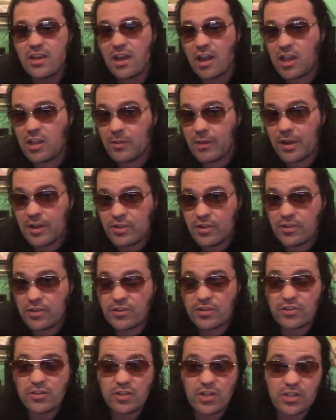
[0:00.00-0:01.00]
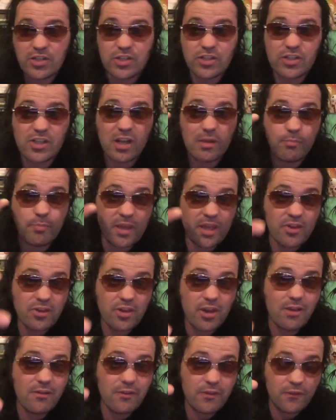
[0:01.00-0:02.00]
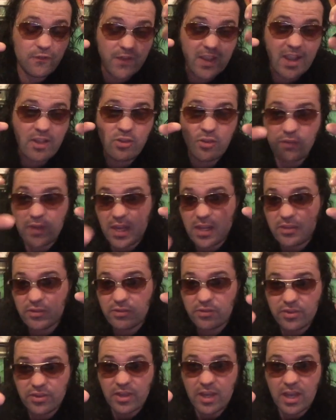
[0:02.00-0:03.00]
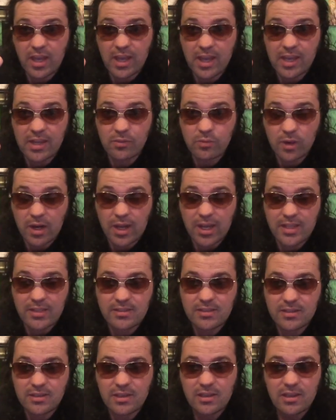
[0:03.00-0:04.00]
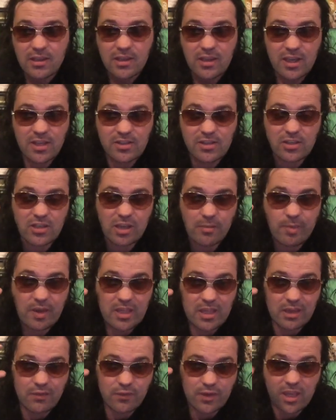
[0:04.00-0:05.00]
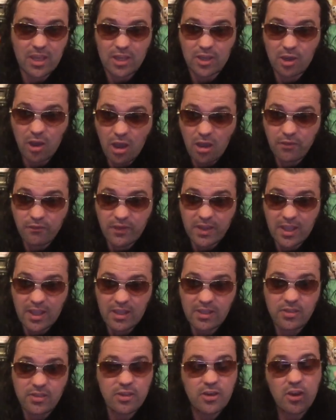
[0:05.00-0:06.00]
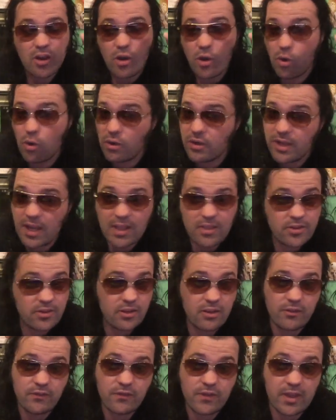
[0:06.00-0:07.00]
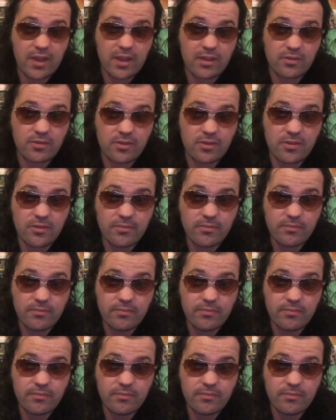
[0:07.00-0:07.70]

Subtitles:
otherwise it's just going to piss off fans of either side, right? It's either going to piss off King Kong fans or Godzilla fans.